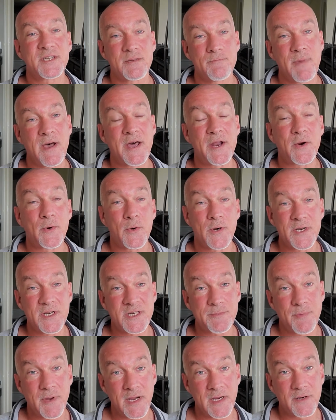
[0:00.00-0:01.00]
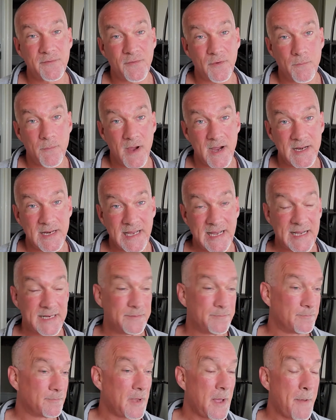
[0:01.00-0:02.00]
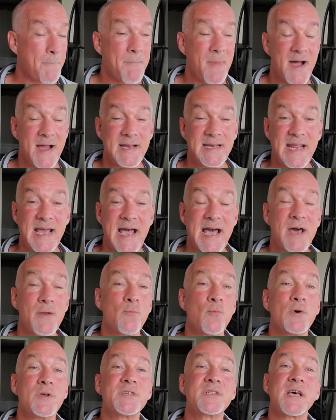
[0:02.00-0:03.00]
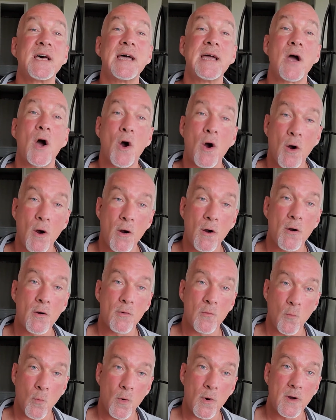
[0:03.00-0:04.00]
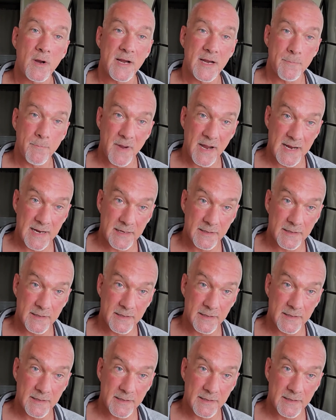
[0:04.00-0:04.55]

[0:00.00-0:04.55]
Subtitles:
amount of respect for my dad. My dad was a hard-working man.